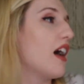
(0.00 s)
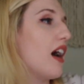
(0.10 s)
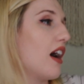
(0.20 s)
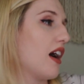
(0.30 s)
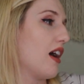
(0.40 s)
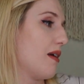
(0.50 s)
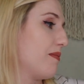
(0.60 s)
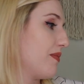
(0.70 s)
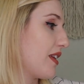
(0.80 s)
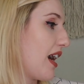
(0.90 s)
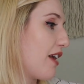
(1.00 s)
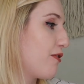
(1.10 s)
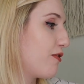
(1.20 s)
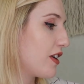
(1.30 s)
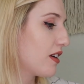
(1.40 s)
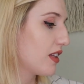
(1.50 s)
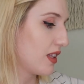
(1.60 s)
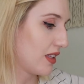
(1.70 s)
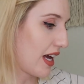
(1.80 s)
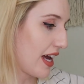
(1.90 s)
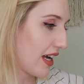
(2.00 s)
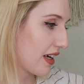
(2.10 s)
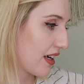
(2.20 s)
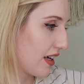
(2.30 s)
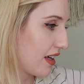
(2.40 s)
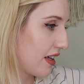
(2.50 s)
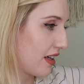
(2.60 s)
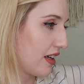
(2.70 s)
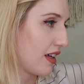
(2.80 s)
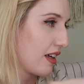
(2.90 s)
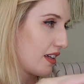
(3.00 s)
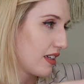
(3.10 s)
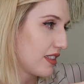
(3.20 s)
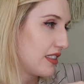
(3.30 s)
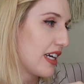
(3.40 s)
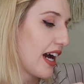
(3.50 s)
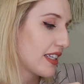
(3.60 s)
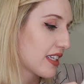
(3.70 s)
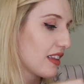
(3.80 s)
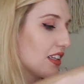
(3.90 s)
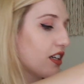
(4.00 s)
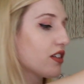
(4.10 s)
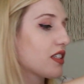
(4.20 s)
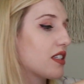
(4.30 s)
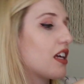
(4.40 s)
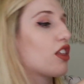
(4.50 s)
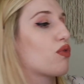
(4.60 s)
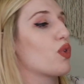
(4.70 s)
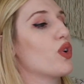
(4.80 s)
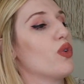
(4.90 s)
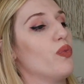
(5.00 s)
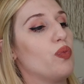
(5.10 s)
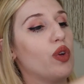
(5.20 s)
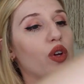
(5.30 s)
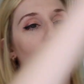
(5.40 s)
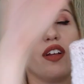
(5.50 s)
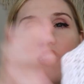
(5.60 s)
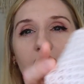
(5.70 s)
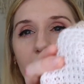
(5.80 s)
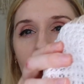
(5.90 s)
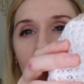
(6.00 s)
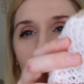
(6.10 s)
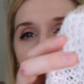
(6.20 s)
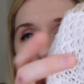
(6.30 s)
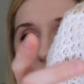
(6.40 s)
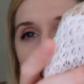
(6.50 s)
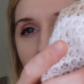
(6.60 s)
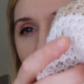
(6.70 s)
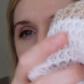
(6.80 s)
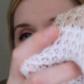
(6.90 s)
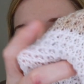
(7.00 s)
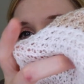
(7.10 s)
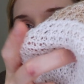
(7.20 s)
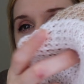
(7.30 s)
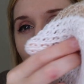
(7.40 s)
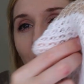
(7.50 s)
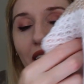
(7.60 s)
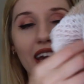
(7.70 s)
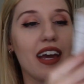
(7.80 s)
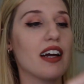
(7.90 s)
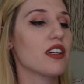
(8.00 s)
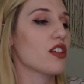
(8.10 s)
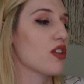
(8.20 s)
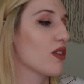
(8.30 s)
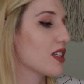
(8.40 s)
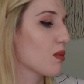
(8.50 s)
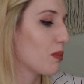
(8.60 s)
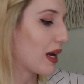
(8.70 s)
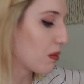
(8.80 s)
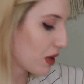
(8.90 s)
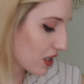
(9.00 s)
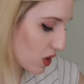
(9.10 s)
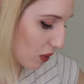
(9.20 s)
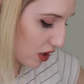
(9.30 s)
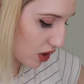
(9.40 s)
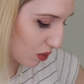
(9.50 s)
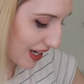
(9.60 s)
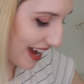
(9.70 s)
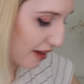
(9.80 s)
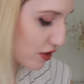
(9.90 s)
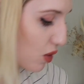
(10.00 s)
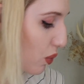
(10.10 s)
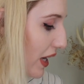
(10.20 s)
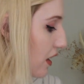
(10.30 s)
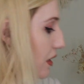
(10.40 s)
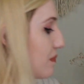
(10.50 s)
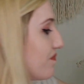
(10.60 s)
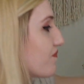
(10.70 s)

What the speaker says: I feel like, yeah, it's a little see-through. Like, you can see my hand. So this might be a sweater you would have to wear,